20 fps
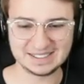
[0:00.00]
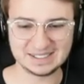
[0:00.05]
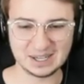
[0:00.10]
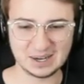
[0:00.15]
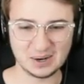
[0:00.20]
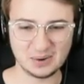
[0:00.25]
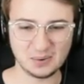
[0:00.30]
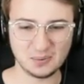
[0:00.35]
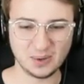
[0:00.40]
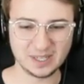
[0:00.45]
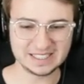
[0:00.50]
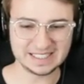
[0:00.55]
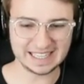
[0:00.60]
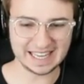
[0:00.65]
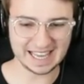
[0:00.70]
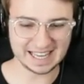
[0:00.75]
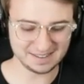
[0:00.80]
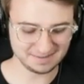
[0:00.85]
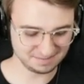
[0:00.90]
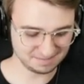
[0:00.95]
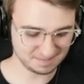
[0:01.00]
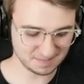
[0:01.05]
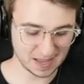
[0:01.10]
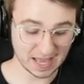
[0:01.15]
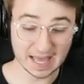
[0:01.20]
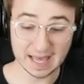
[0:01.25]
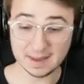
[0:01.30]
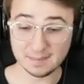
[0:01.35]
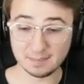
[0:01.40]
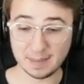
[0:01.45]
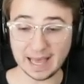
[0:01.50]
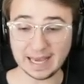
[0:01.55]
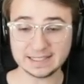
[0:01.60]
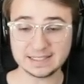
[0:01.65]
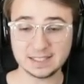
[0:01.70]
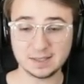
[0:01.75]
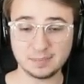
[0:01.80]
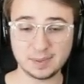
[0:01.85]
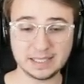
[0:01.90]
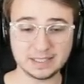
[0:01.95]
So once again, back
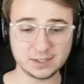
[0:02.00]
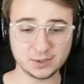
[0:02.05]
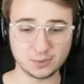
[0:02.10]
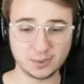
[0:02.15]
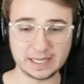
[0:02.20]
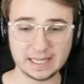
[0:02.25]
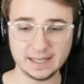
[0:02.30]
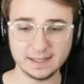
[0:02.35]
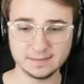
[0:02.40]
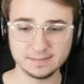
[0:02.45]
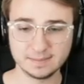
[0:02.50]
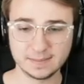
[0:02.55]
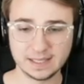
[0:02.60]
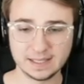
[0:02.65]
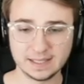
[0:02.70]
to the pizzeria.